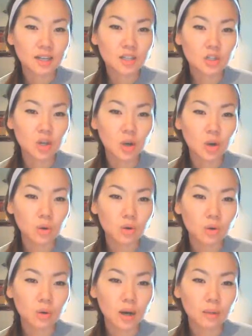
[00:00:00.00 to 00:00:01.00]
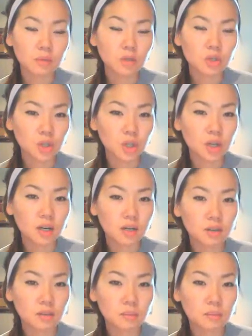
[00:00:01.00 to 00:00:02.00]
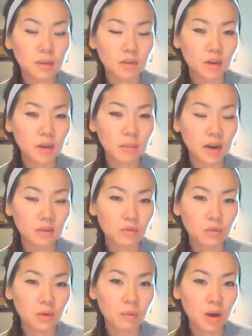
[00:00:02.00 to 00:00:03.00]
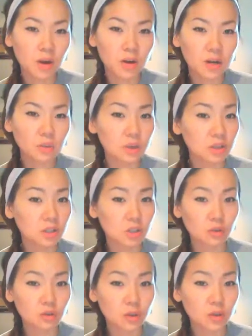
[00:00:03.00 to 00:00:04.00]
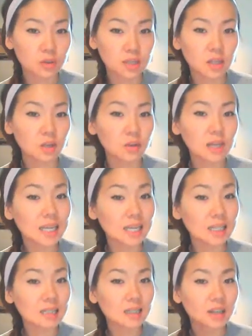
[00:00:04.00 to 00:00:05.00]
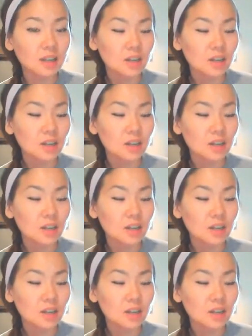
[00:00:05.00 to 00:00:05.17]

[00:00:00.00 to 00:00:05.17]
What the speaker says: So you should be very mindful and moderate with certain fruits that you eat.